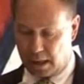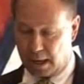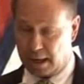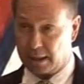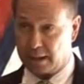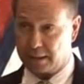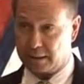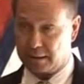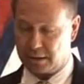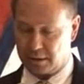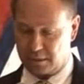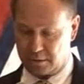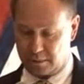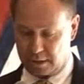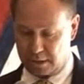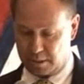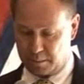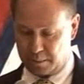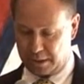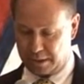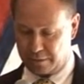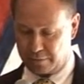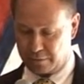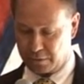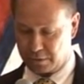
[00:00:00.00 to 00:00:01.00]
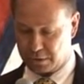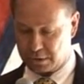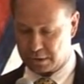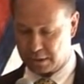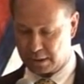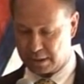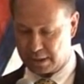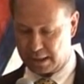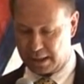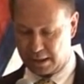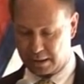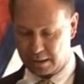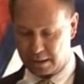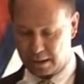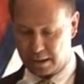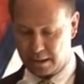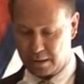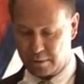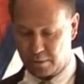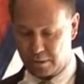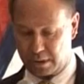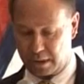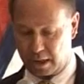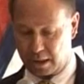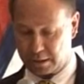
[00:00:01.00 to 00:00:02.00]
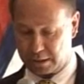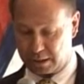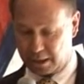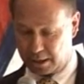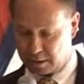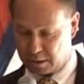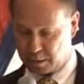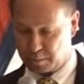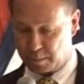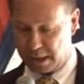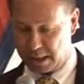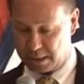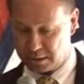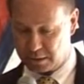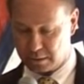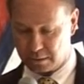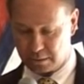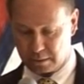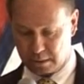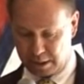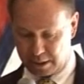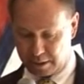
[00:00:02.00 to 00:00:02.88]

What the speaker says: I'd like to be the first to thank our title sponsor,